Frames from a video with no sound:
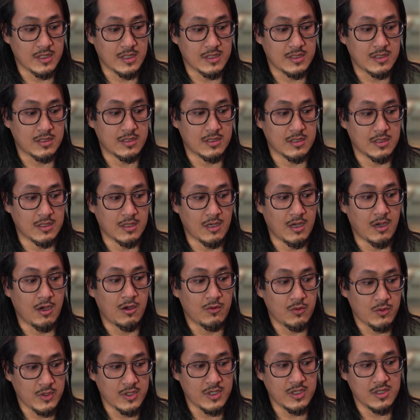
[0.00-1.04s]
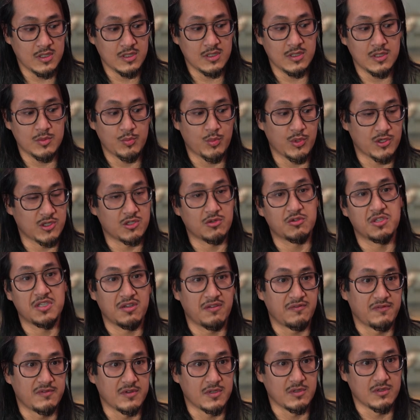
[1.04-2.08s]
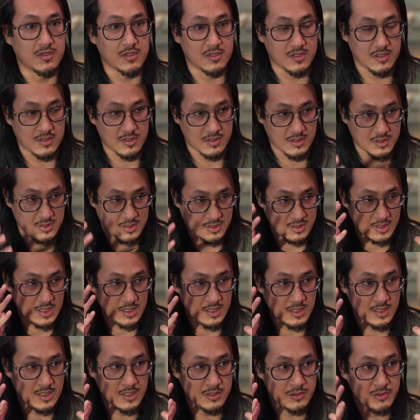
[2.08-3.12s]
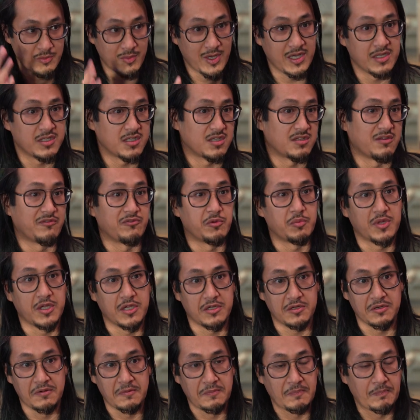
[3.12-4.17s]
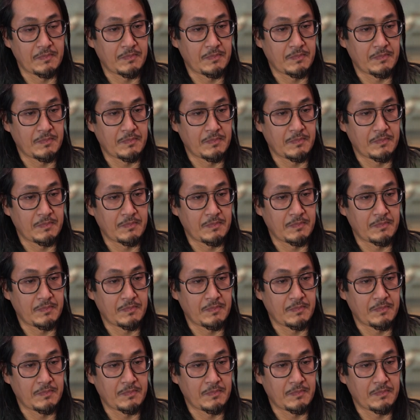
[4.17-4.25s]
it's always put yourself in the mindset of the player.